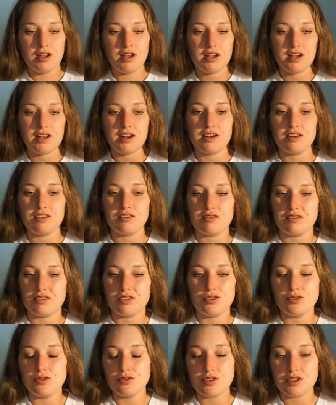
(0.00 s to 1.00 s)
And
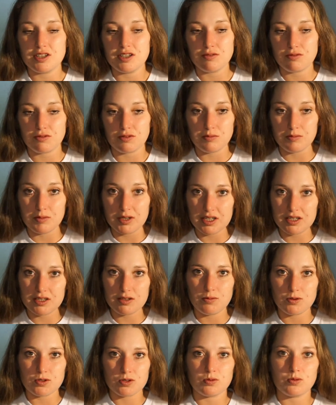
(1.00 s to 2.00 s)
usually for me,
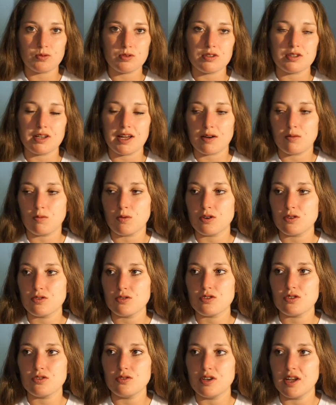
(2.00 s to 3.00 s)
it was always like 1 or
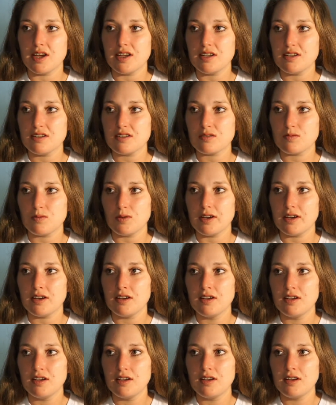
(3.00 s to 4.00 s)
2 days where,
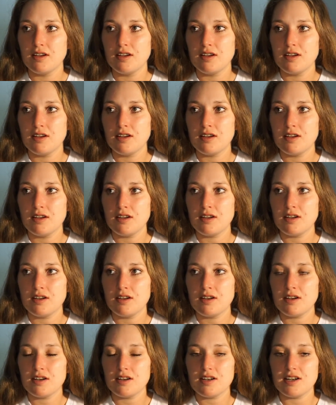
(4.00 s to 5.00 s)

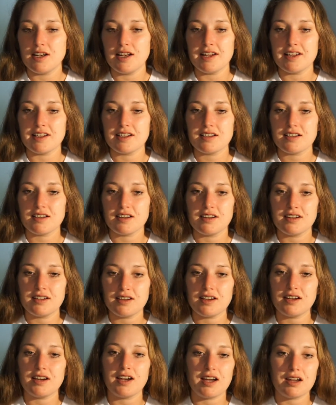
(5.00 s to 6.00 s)
like,
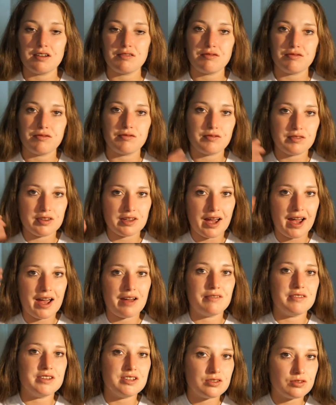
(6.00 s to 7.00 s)

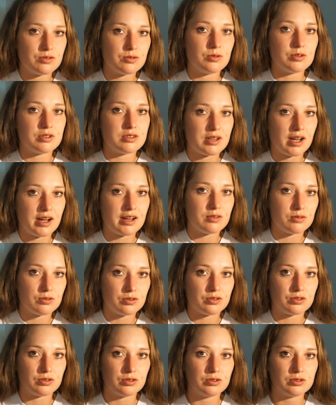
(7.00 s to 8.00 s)
have these suicidal
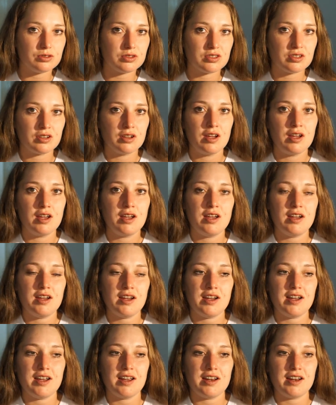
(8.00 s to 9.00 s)
thoughts,
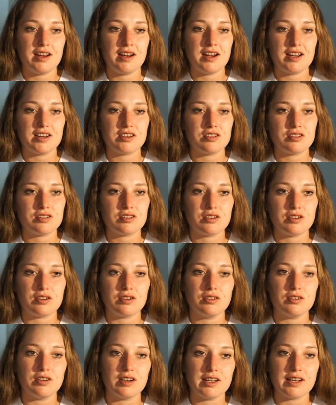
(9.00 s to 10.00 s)
and I just
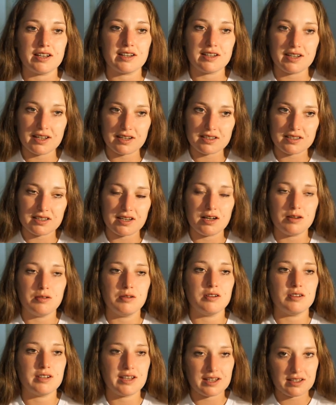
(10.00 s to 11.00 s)
go like next
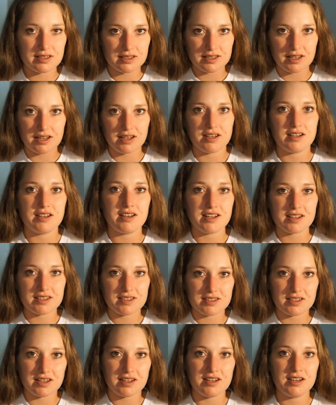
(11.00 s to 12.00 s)
day, next day,
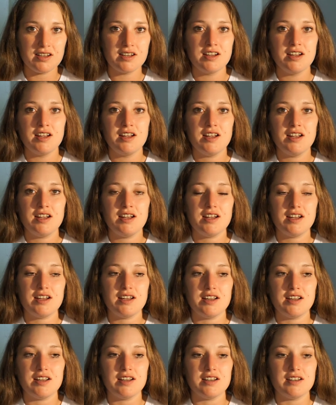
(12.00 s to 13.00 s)
next day.
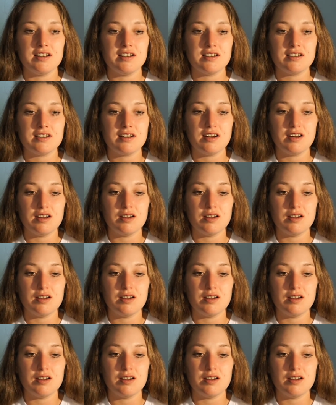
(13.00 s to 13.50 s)
And